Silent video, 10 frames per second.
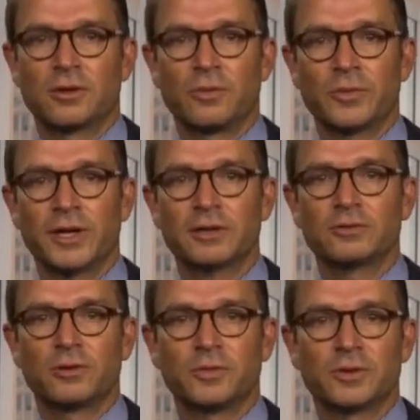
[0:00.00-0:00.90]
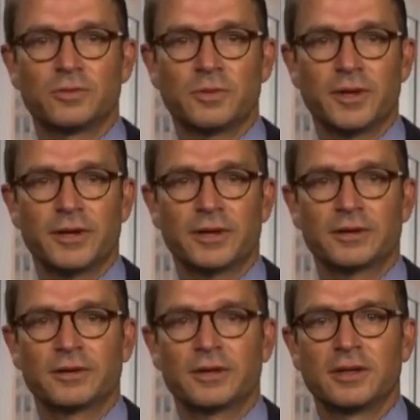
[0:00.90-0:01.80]
Compared to open
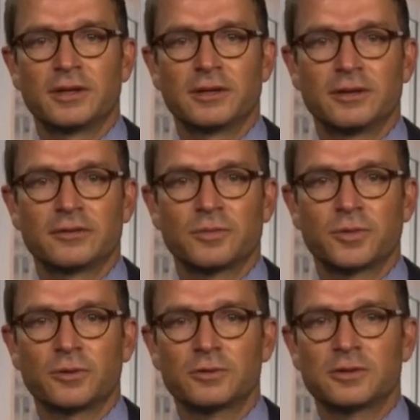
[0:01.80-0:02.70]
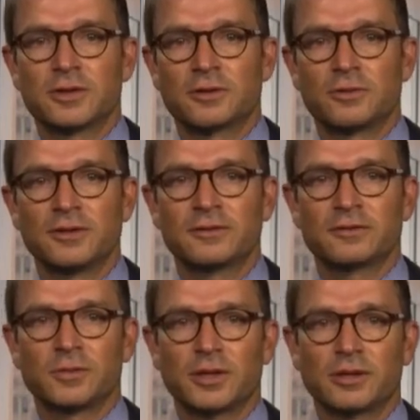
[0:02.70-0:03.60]
repair, this approach
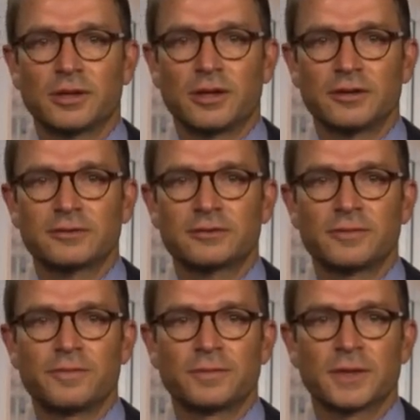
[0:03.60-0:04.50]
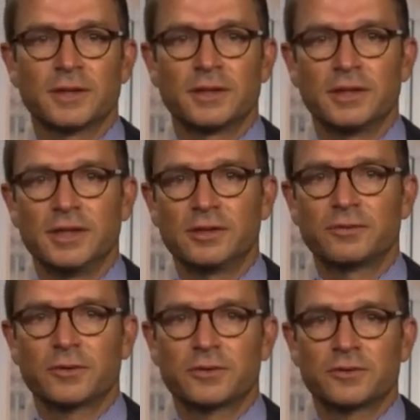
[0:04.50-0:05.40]
decreases blood loss, need
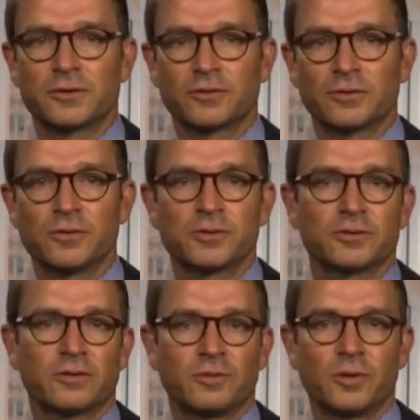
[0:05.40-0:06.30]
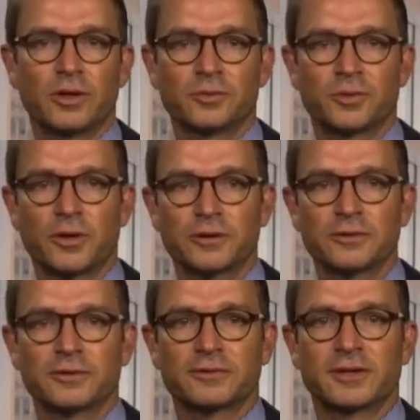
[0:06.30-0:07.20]
for transfusion of blood
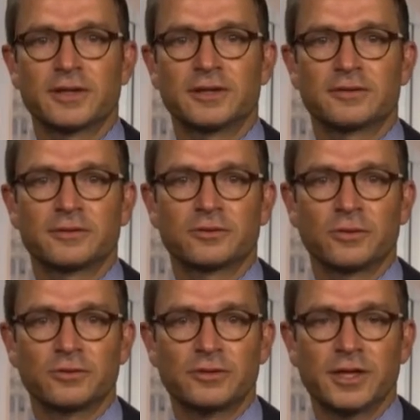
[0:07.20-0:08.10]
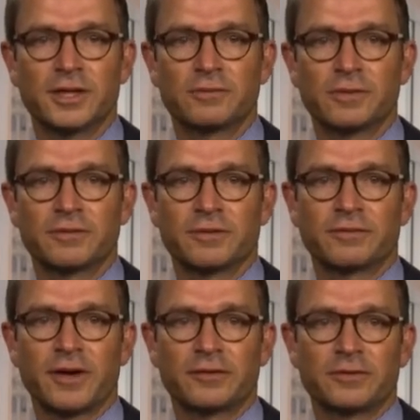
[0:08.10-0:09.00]
products, and is associated with a
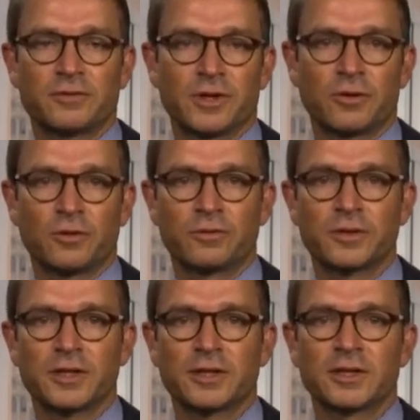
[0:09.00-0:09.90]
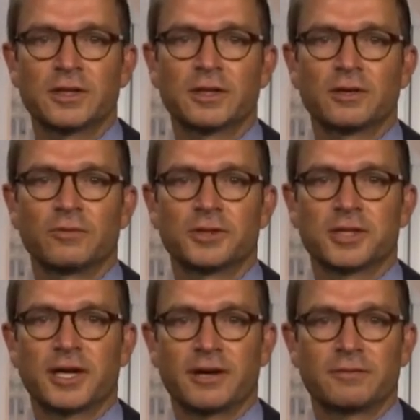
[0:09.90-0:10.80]
faster recovery,
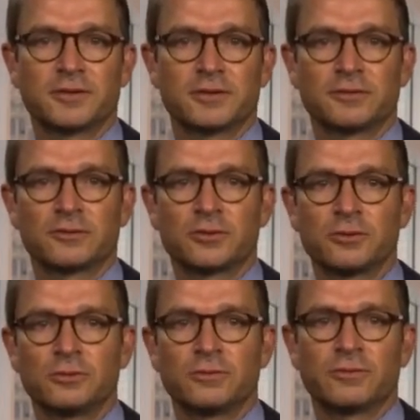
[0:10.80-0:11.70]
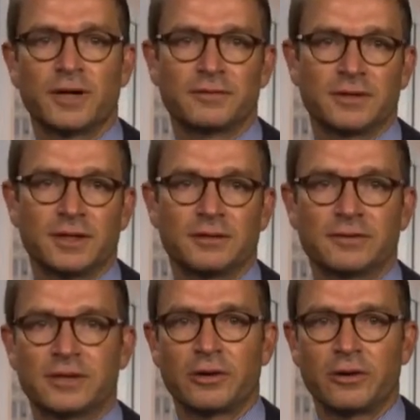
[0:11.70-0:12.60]
which averages 2 to 5 days
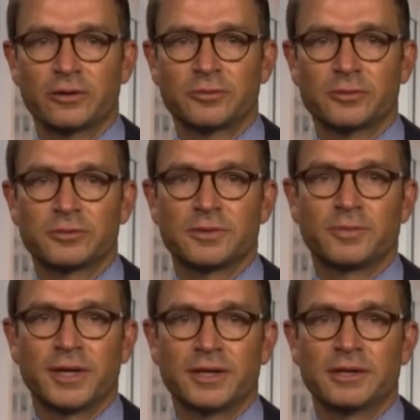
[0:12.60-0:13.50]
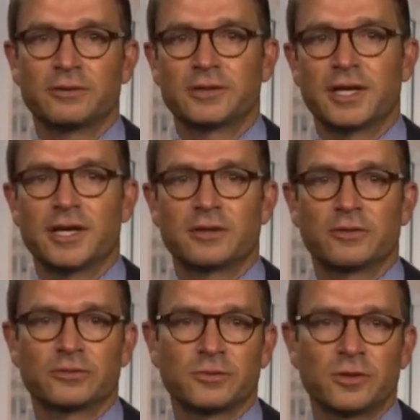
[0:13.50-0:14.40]
hospital depending on the
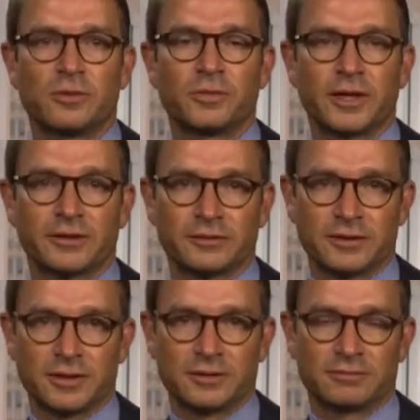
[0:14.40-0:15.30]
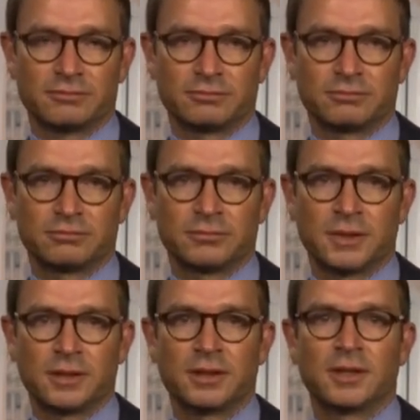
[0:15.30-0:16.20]
aneurysm complexity.
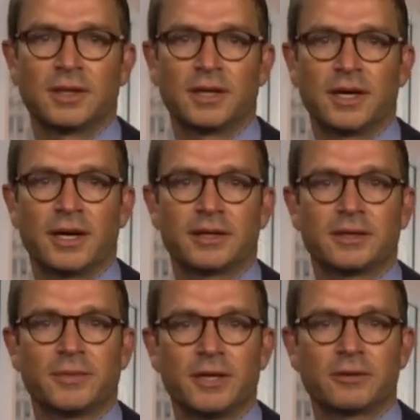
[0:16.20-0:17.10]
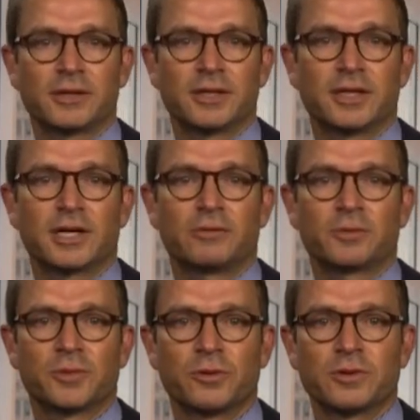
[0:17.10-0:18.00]
At the Mayo Clinic, our
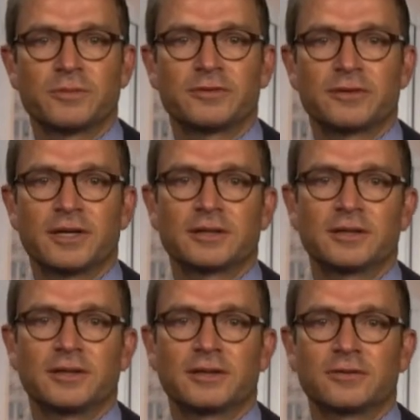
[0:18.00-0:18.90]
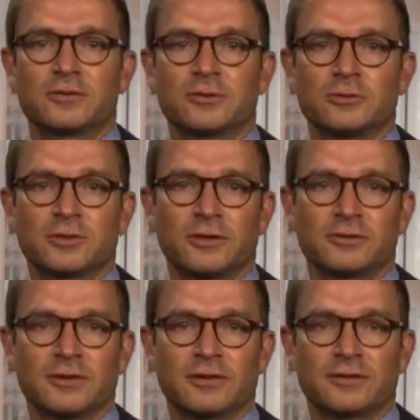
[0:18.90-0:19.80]
program started in
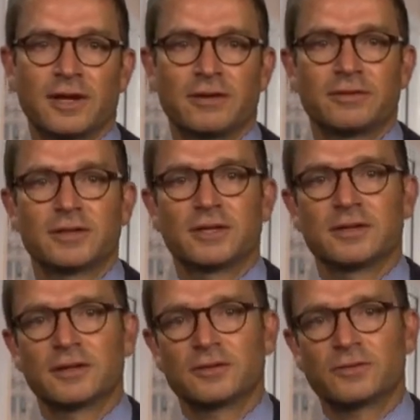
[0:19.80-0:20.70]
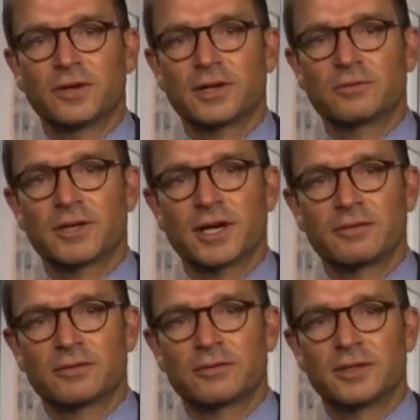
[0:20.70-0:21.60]
2007, and thus far we
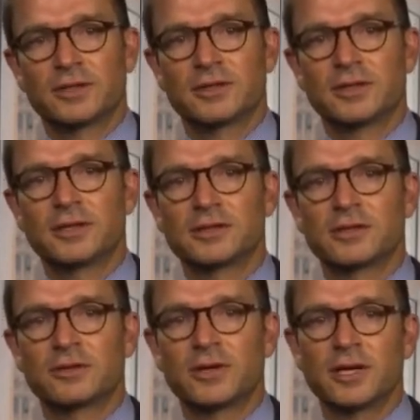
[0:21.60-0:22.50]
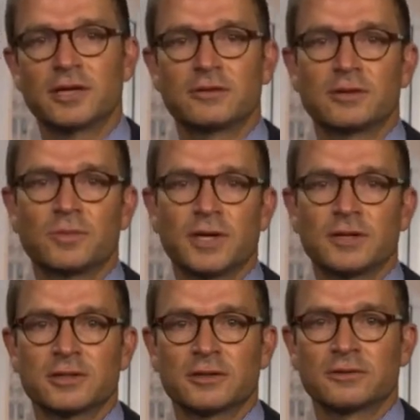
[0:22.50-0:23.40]
have treated nearly 300
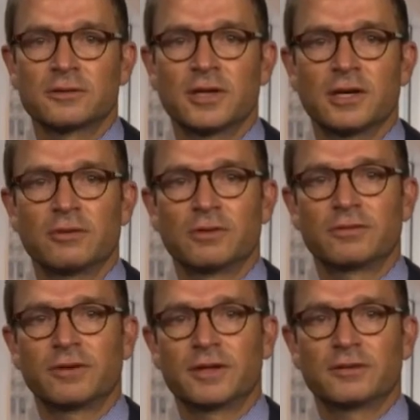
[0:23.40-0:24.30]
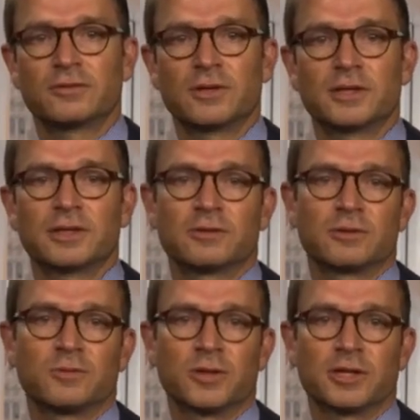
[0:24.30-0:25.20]
patients with fenestrated
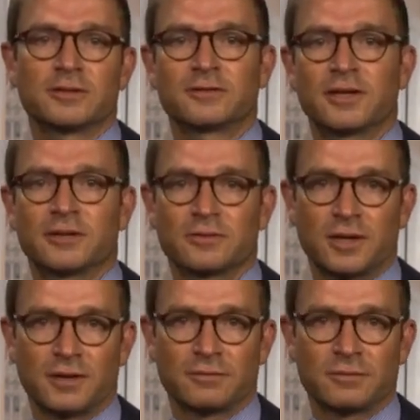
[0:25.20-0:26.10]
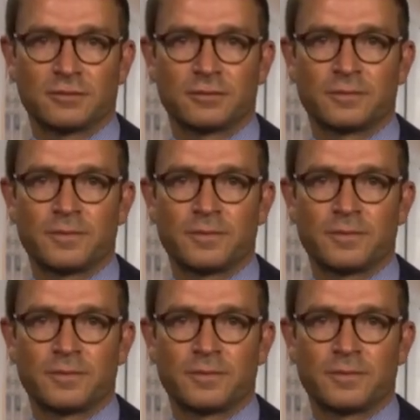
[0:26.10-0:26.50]
or branch stent grafts.